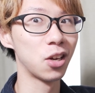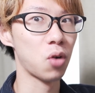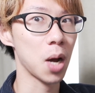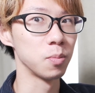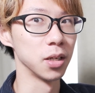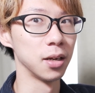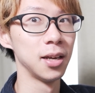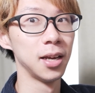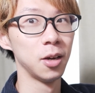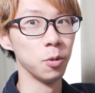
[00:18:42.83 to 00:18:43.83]
cropped in
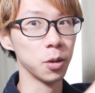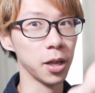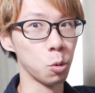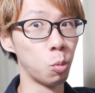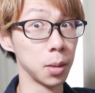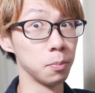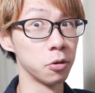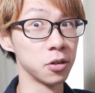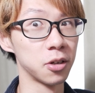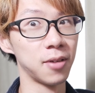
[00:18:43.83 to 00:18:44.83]
with like white
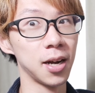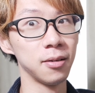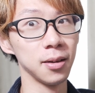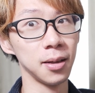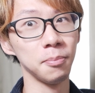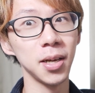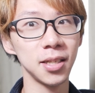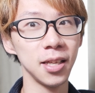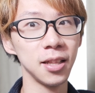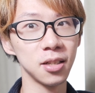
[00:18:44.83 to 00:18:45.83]
borders around, and you might
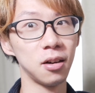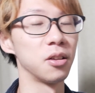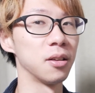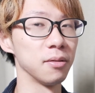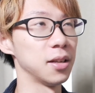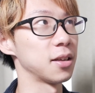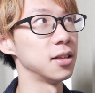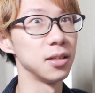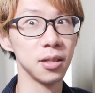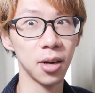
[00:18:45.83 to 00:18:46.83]
see this on like
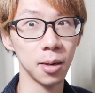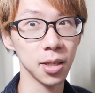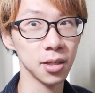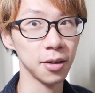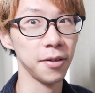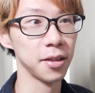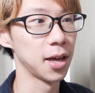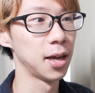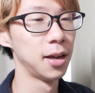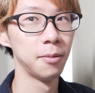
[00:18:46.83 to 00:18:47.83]
Instagrams and stuff like
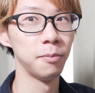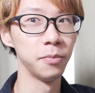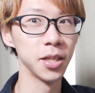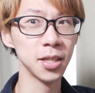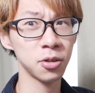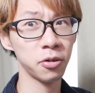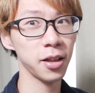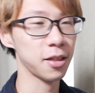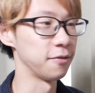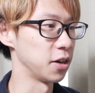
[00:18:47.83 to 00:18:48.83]
that. This is sort of
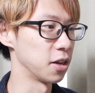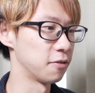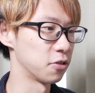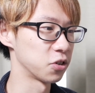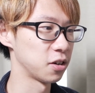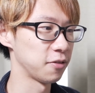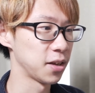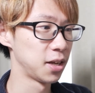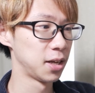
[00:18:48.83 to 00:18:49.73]
like the video version of it.